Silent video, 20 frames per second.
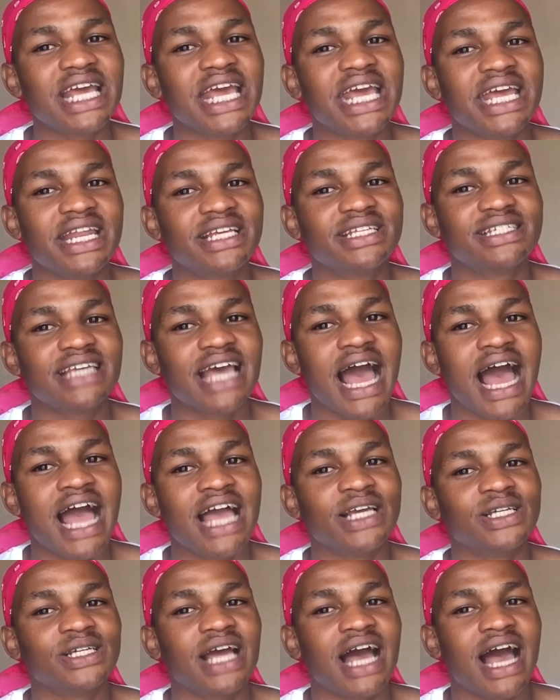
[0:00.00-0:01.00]
energy
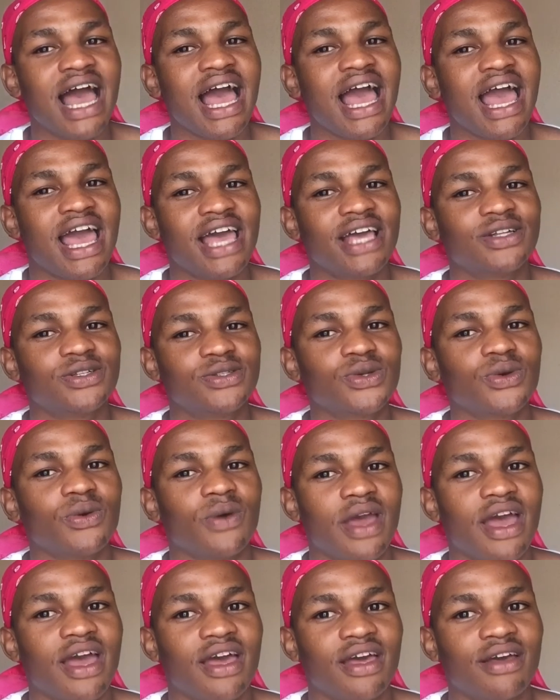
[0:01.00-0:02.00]
I had to
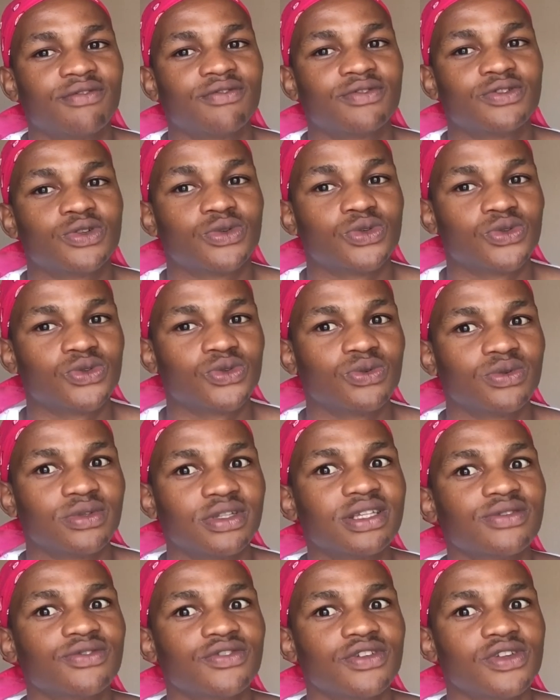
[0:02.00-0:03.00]
have to shoot
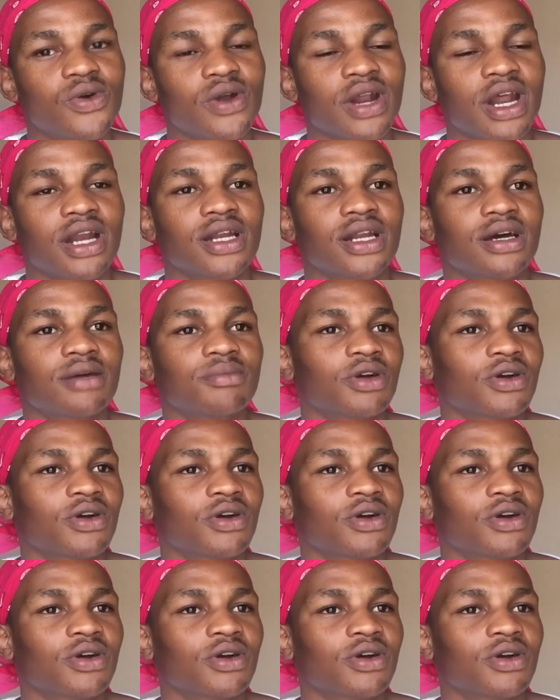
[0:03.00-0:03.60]
this video right now,